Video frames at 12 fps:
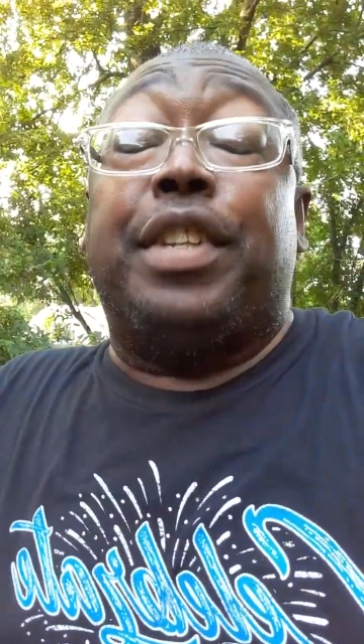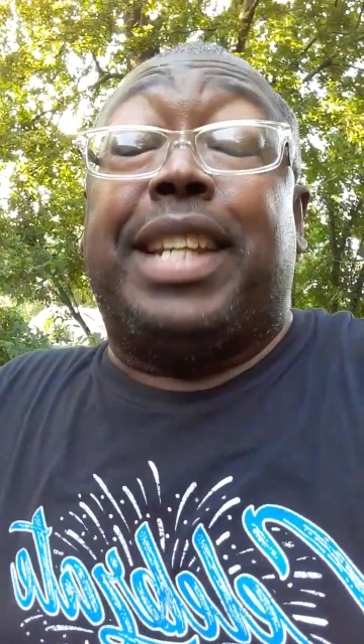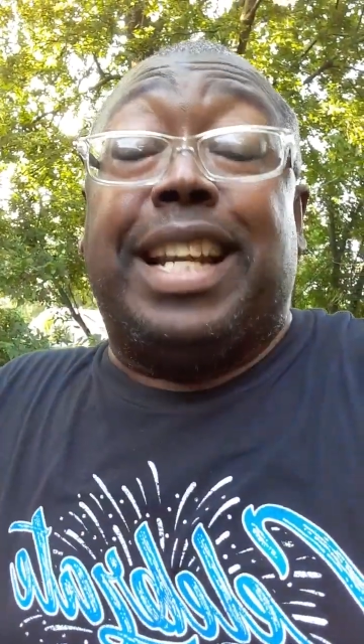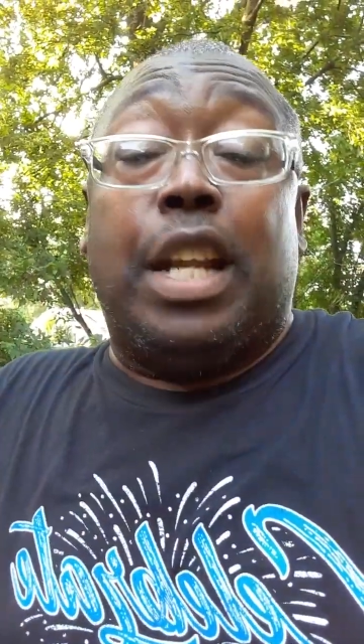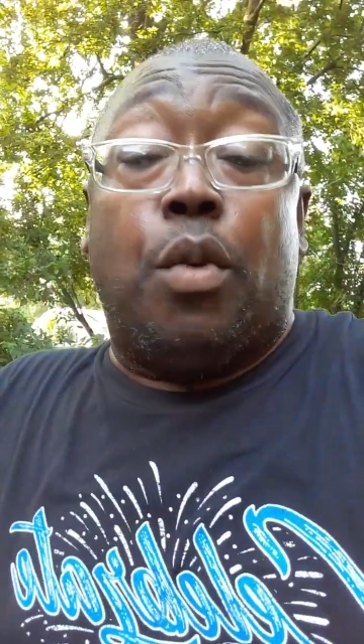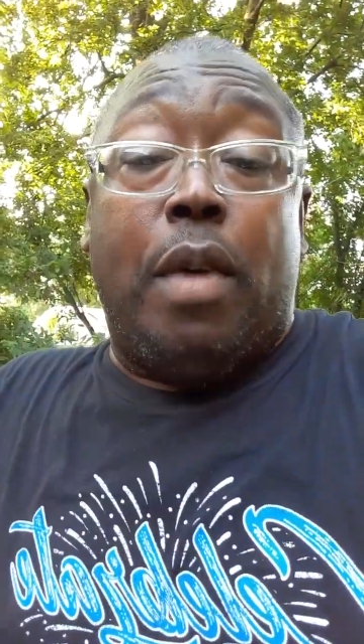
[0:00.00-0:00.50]

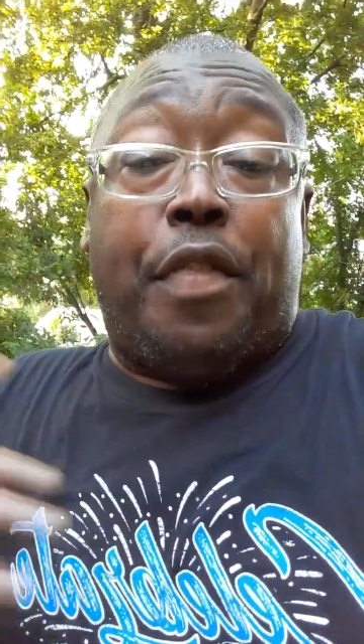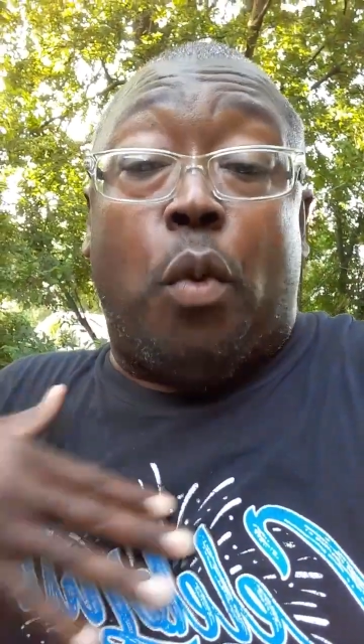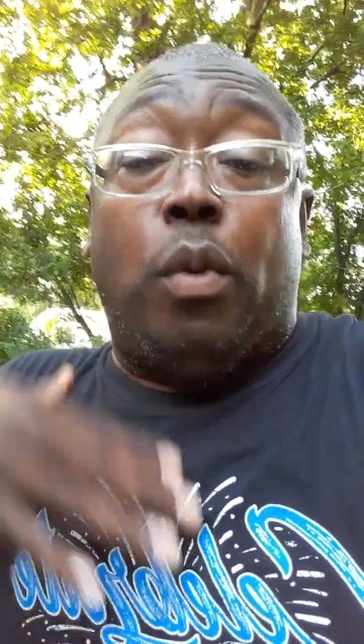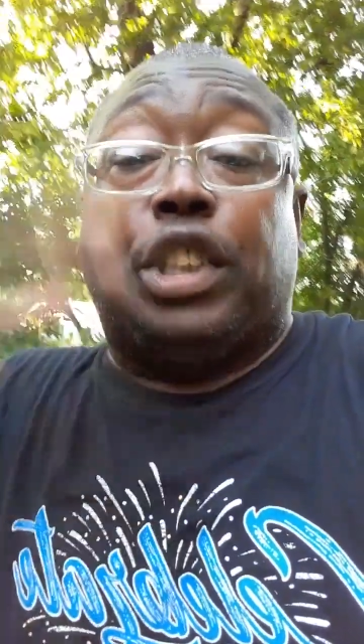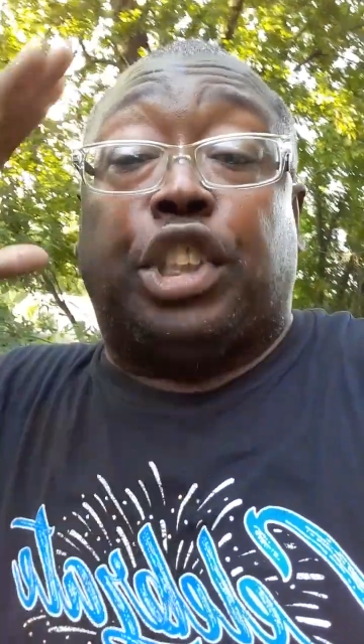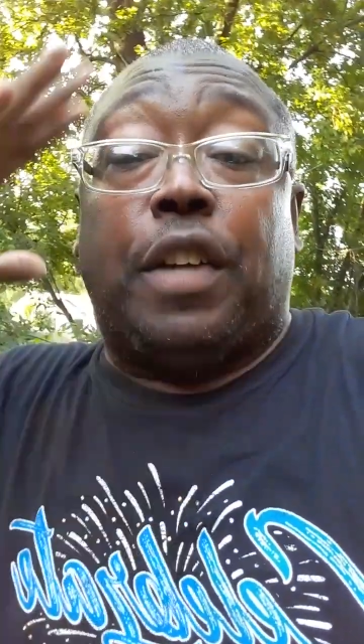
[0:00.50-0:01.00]
dealing with or
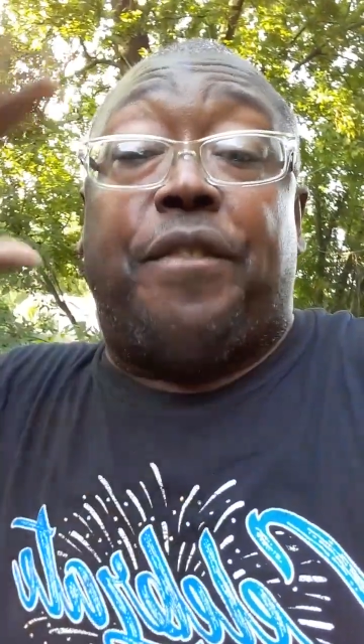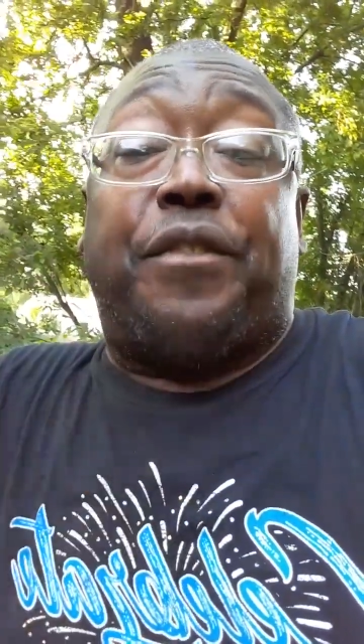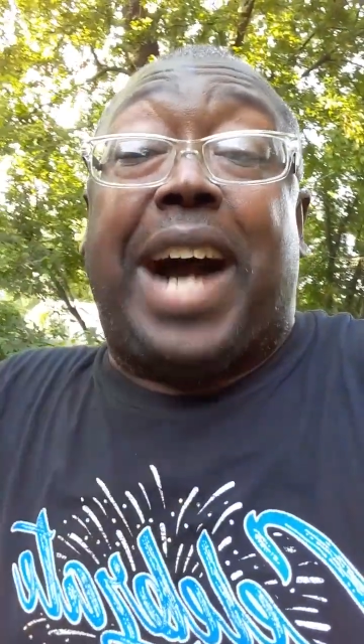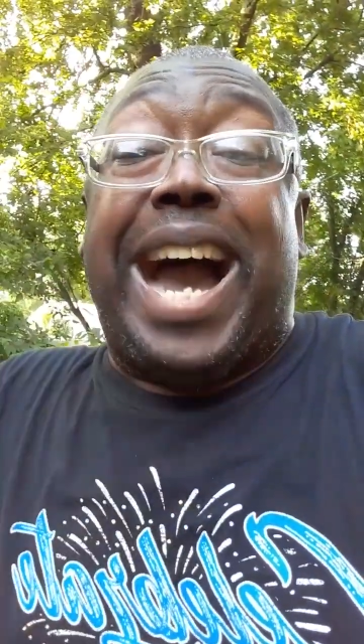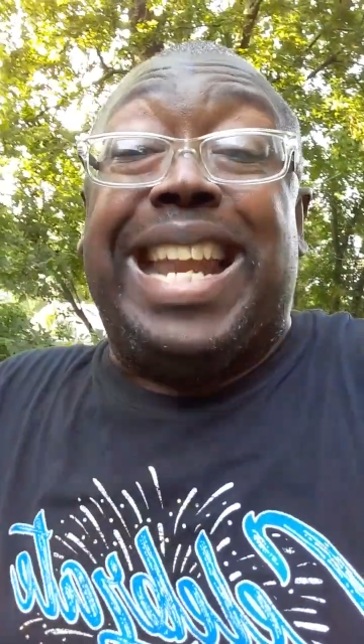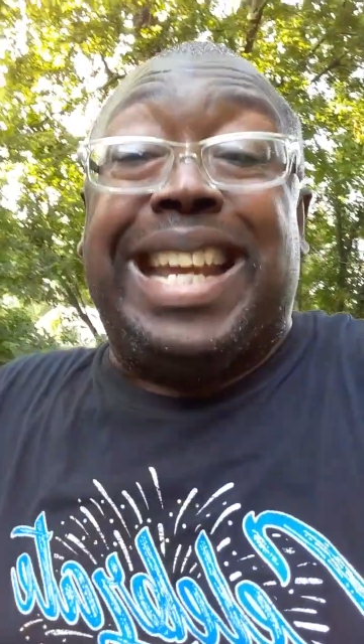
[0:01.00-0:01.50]
what you're
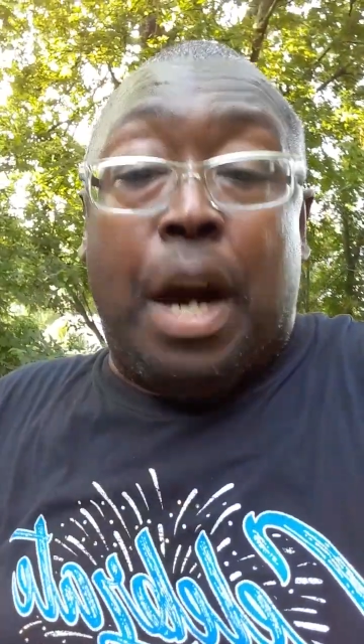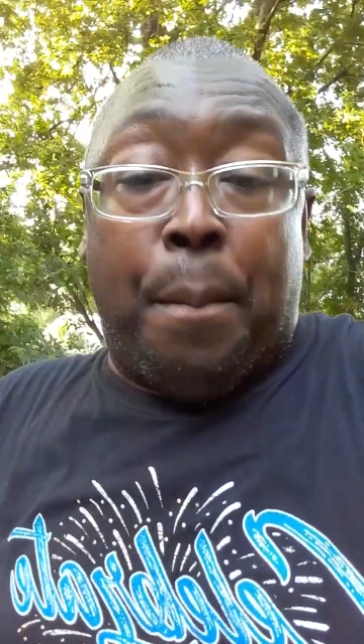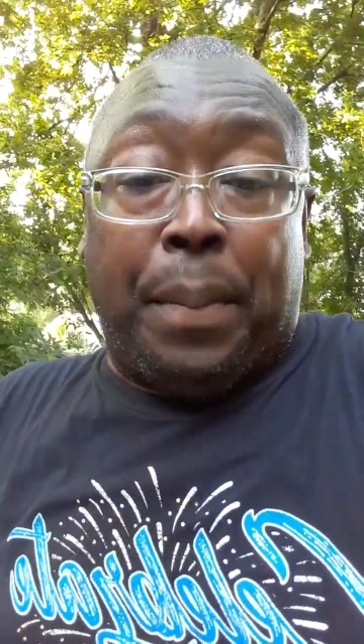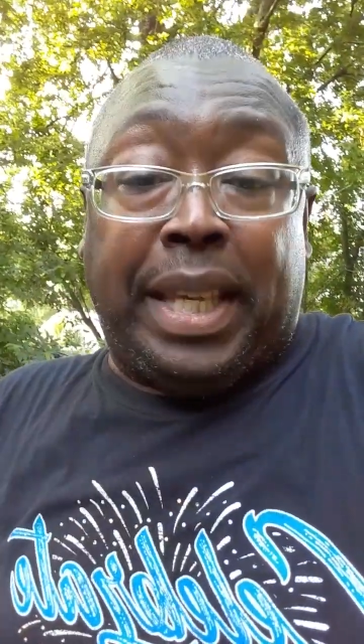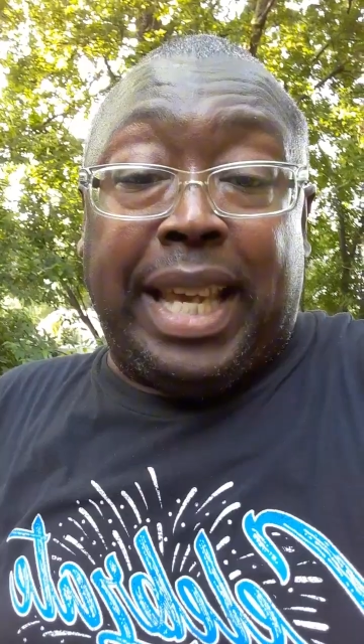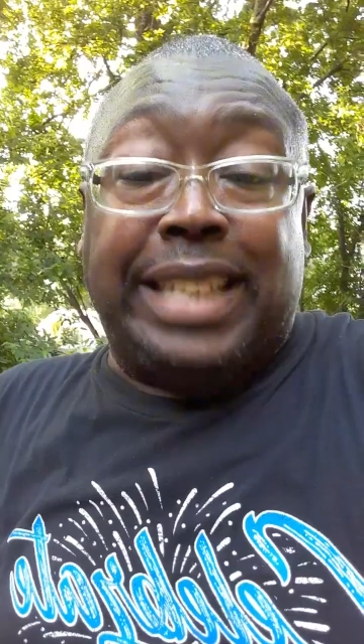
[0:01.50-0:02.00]
fighting
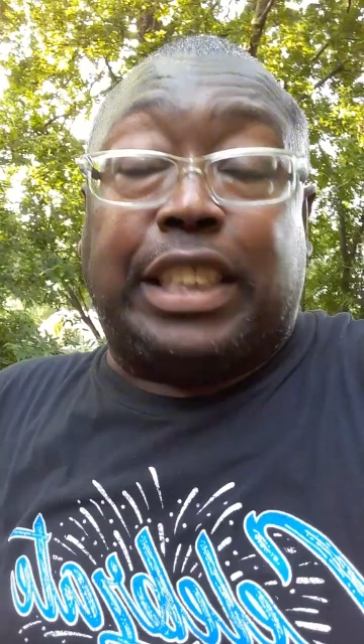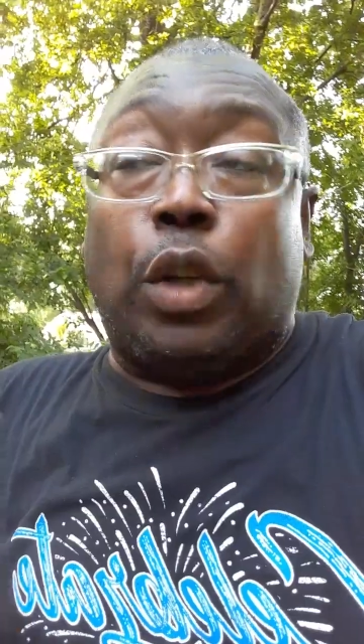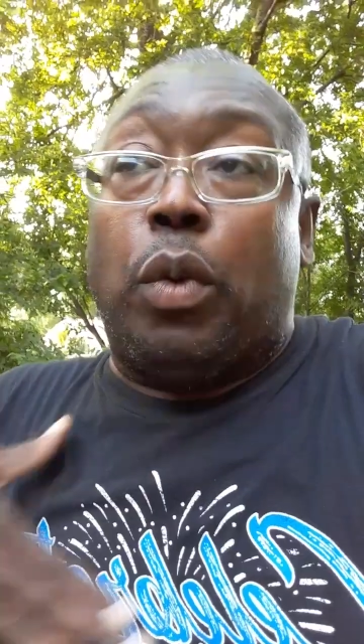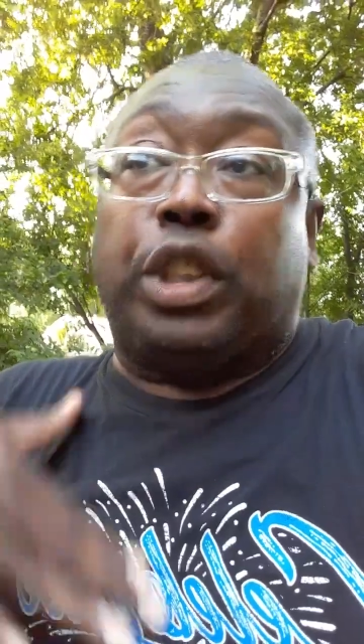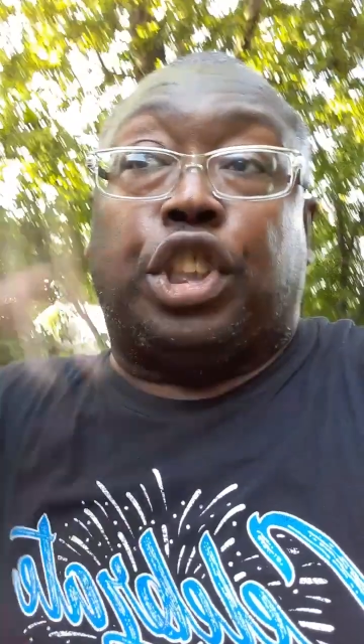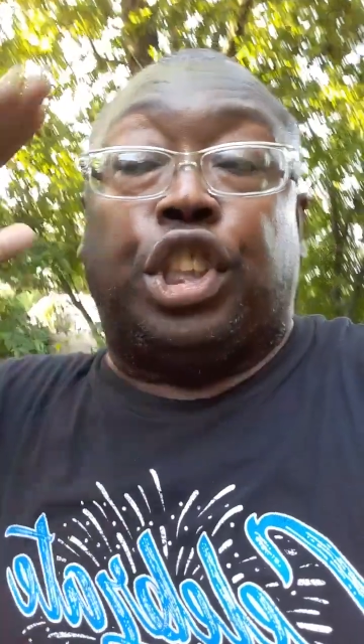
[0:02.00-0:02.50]
up against or
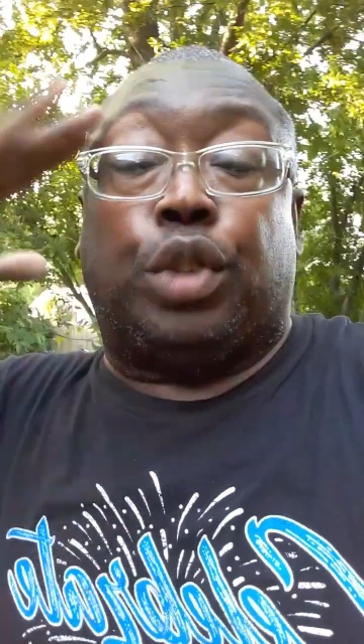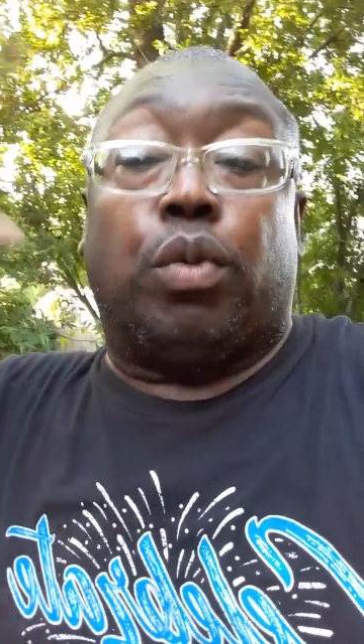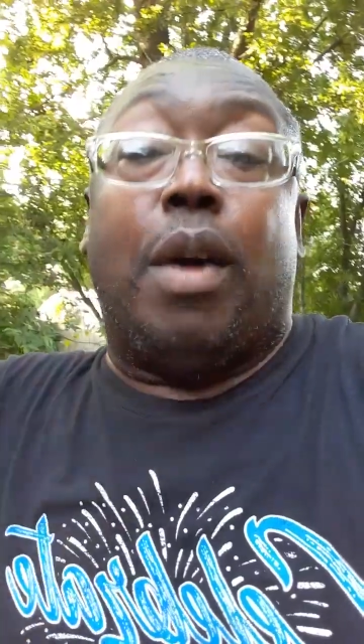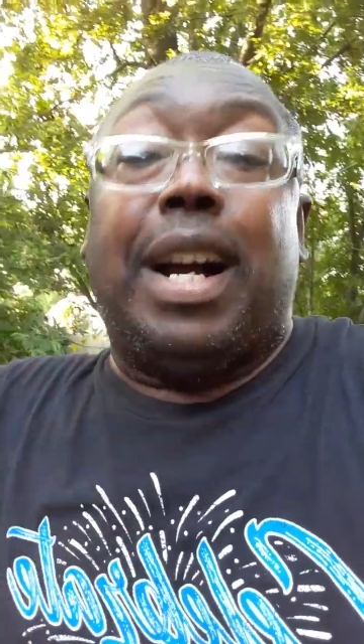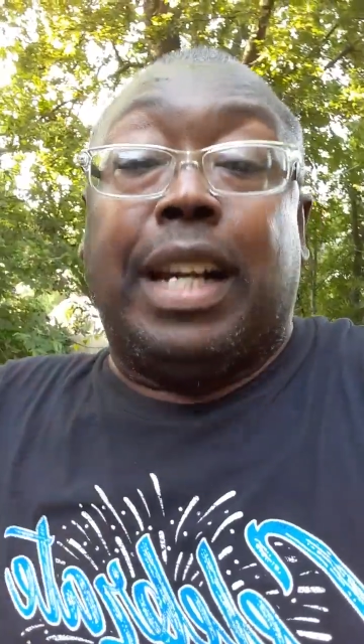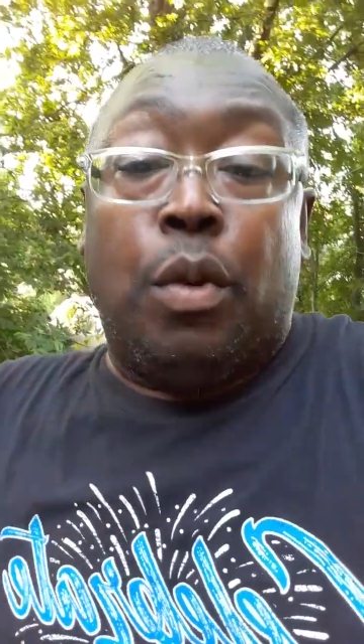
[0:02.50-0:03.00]
what you're
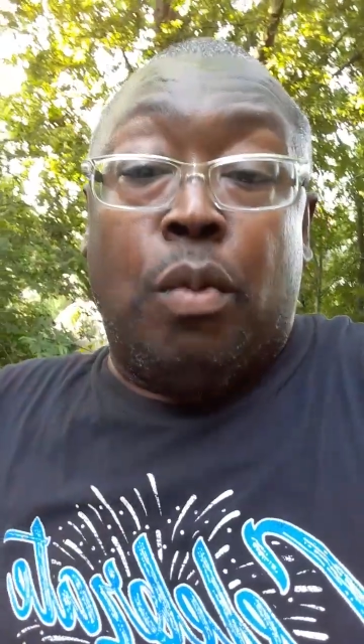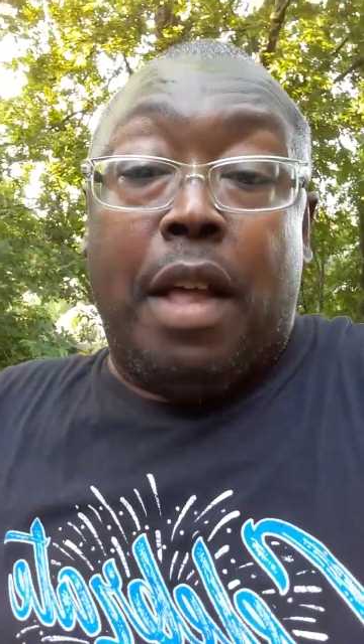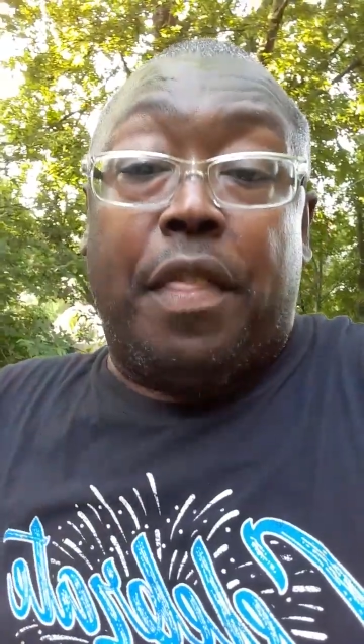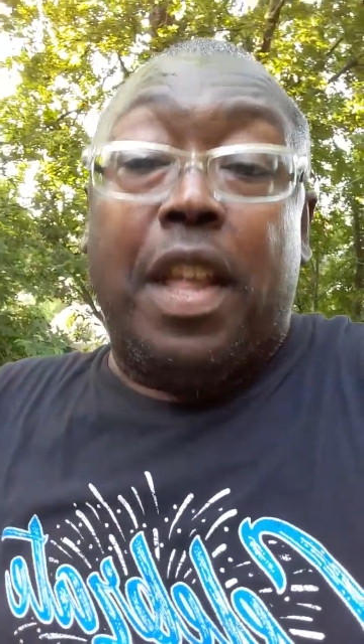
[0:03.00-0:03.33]
struggling with.